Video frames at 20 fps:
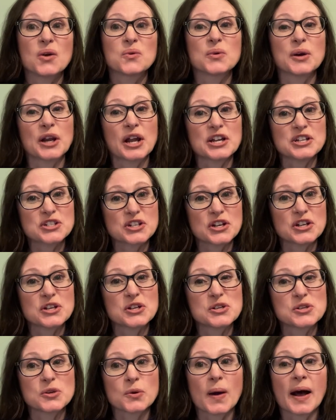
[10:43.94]
When I show
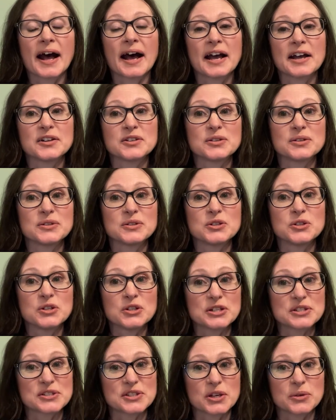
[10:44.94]
you
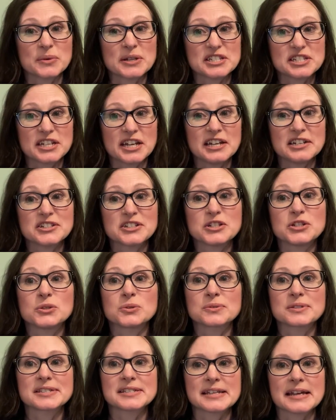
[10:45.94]
units that we teach, you'll
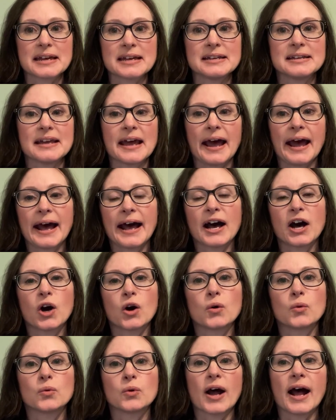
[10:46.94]
see
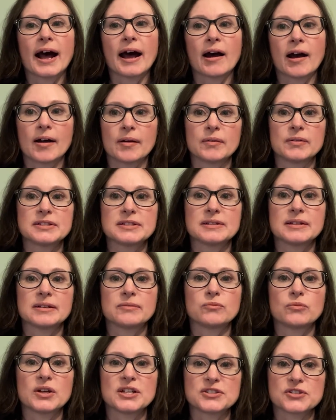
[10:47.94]
how our
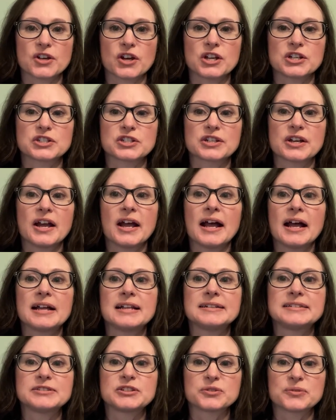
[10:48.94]
research
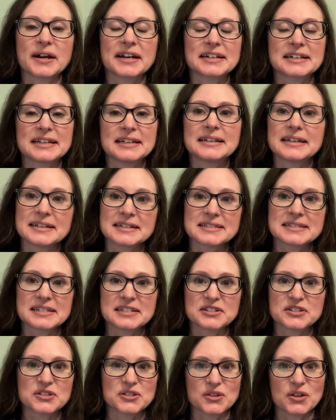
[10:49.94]
directly links
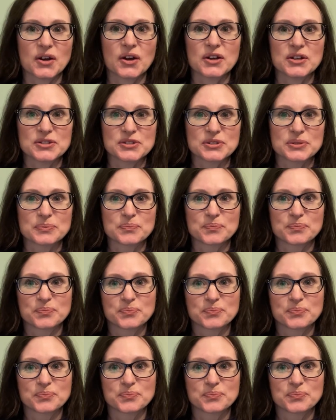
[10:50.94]
into those.